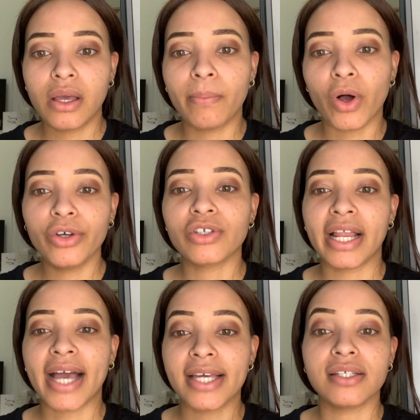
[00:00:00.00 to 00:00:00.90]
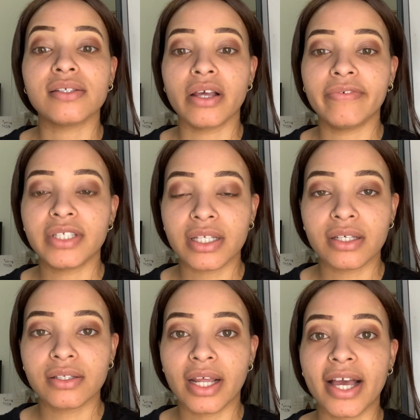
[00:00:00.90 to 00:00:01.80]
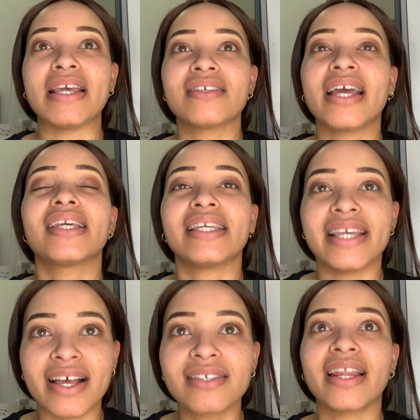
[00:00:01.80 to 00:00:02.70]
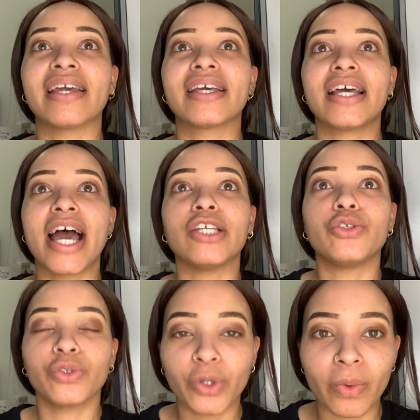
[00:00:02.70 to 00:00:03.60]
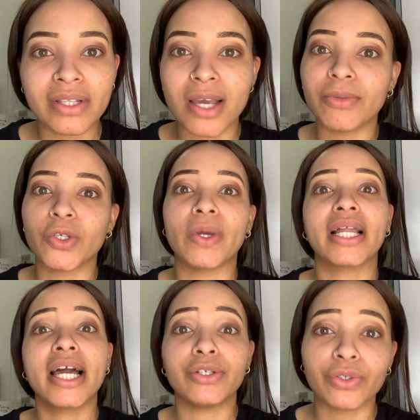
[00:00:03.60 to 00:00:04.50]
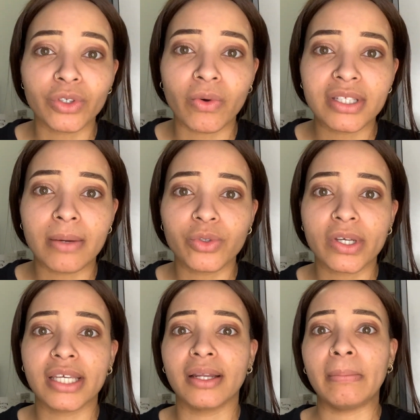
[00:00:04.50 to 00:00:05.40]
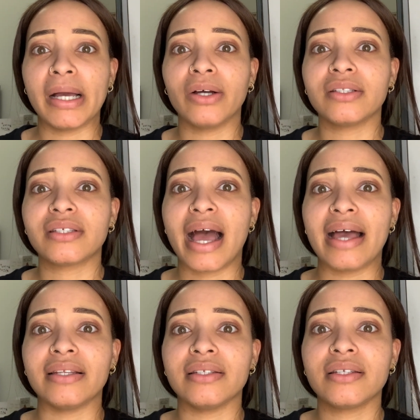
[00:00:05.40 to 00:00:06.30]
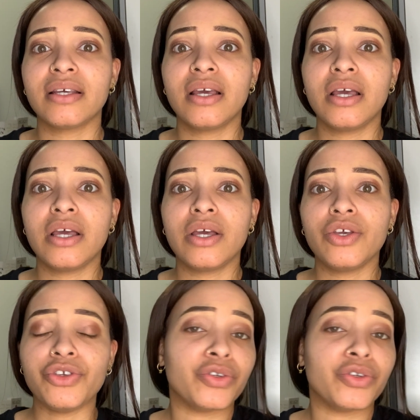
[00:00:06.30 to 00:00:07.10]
but also like I deserved this. Like, yes, like I don't know what I'm doing. Like, I don't know what I'm talking about, and you